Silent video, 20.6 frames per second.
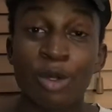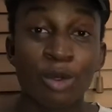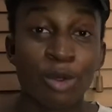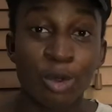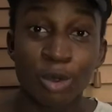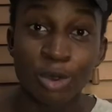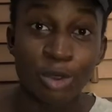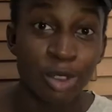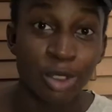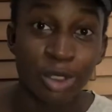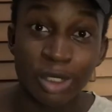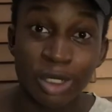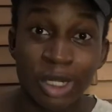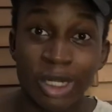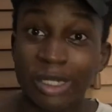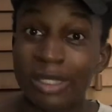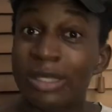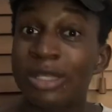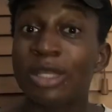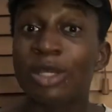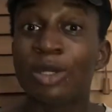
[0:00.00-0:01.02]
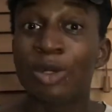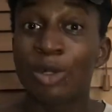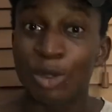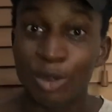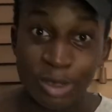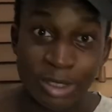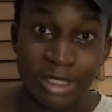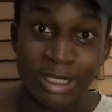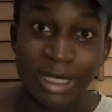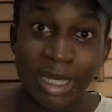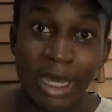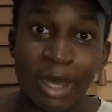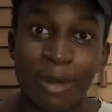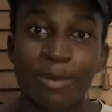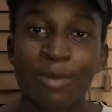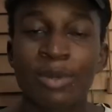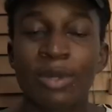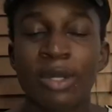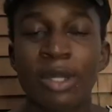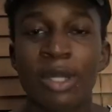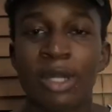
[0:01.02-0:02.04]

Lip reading: don't turn on anything, close the app.